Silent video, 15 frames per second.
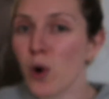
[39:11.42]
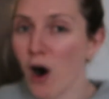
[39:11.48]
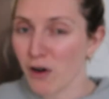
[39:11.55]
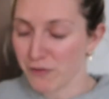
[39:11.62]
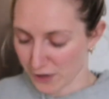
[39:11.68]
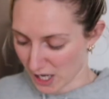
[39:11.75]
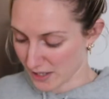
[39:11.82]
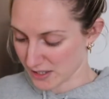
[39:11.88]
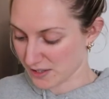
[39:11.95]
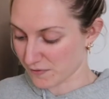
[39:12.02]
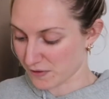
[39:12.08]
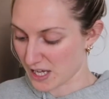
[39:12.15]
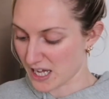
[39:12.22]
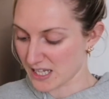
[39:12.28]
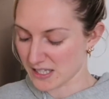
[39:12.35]
offcuts of
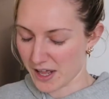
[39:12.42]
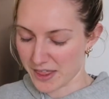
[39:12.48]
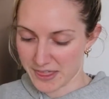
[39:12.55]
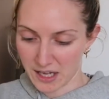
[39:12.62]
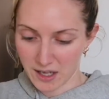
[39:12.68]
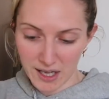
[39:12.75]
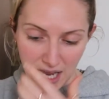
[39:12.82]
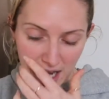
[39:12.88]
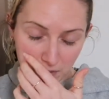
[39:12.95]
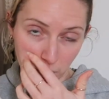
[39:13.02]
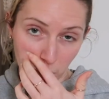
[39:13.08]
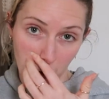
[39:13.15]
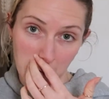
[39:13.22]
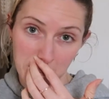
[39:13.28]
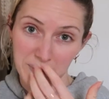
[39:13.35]
this. I think I have
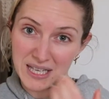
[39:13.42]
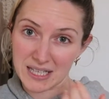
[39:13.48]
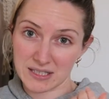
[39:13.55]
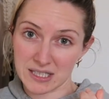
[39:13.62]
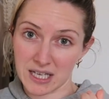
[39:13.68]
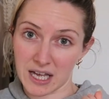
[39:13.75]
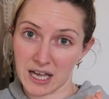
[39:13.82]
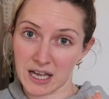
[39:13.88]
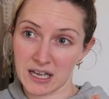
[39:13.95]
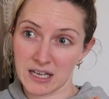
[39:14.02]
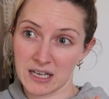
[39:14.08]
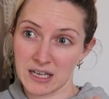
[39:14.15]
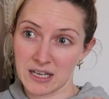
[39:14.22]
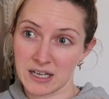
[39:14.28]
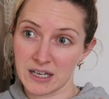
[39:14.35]
1 meter,
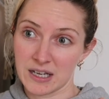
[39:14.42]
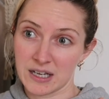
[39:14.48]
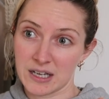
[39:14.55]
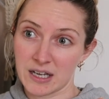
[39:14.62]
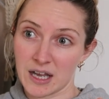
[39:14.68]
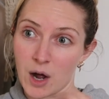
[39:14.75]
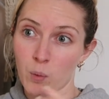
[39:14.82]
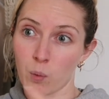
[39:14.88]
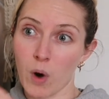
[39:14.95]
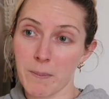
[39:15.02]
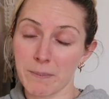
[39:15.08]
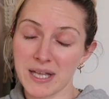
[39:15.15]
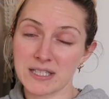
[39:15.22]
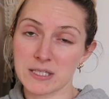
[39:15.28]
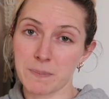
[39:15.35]
a 1
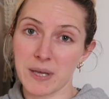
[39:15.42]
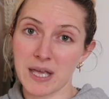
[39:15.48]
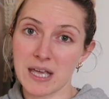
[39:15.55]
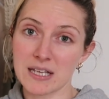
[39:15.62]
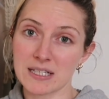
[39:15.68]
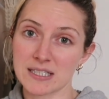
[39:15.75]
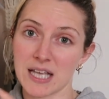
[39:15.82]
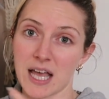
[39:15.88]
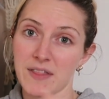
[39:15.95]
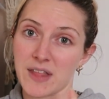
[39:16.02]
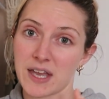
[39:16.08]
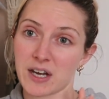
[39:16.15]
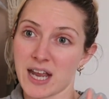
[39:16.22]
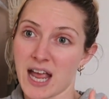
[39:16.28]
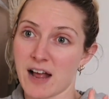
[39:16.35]
meter piece, and
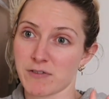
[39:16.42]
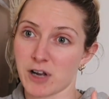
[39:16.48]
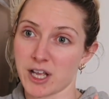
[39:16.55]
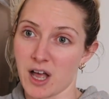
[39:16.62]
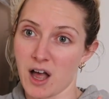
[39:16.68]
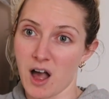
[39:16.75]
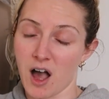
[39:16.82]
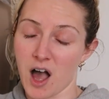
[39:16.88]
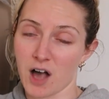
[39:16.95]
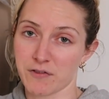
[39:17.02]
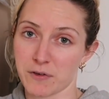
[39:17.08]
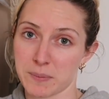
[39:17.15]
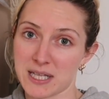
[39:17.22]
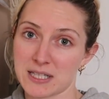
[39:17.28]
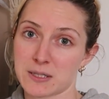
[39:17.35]
then I have like a
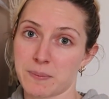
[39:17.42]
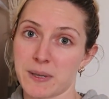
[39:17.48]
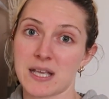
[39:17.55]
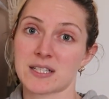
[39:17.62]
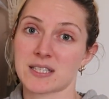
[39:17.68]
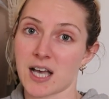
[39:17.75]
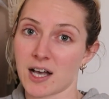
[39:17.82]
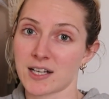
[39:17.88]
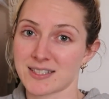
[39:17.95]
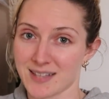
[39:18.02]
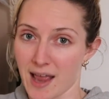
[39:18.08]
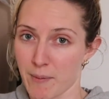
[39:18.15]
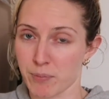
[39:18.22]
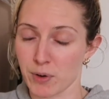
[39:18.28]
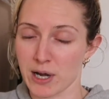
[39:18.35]
1/2 meter piece cut
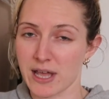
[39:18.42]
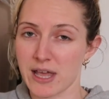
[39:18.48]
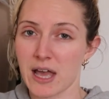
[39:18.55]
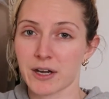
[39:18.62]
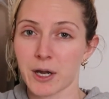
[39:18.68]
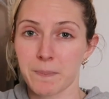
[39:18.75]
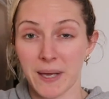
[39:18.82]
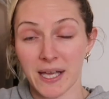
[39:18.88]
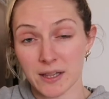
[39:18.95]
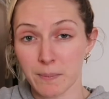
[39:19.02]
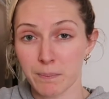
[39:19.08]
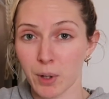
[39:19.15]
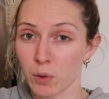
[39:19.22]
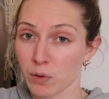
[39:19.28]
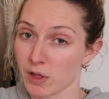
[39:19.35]
separately, and I picked them
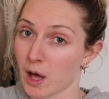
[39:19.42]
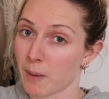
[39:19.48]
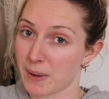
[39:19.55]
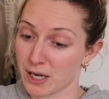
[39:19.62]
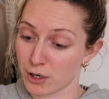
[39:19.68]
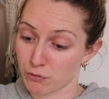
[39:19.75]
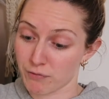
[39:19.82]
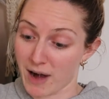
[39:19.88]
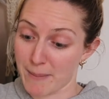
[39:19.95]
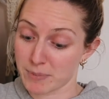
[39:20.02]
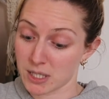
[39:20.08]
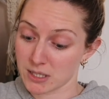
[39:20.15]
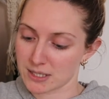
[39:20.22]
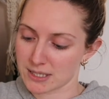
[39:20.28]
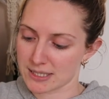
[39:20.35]
both up in a
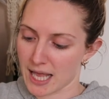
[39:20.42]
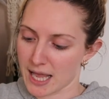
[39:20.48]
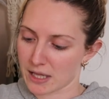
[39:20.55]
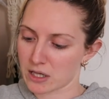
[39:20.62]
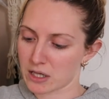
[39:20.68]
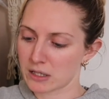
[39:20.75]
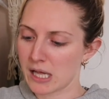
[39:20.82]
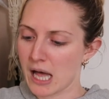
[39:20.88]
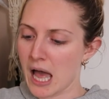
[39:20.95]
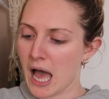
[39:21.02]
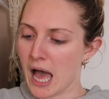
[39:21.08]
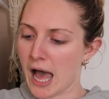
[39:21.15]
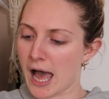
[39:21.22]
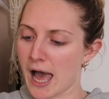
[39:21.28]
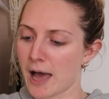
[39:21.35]
remnant sale.
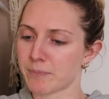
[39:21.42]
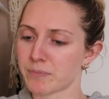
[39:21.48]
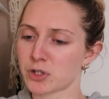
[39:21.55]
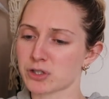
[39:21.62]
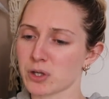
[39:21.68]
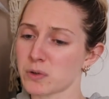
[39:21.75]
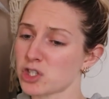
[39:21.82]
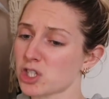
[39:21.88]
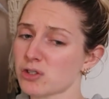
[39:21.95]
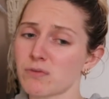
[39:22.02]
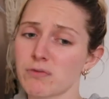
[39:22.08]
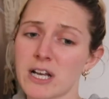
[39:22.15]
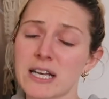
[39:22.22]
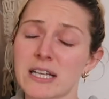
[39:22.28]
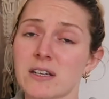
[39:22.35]
So just a
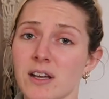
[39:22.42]
really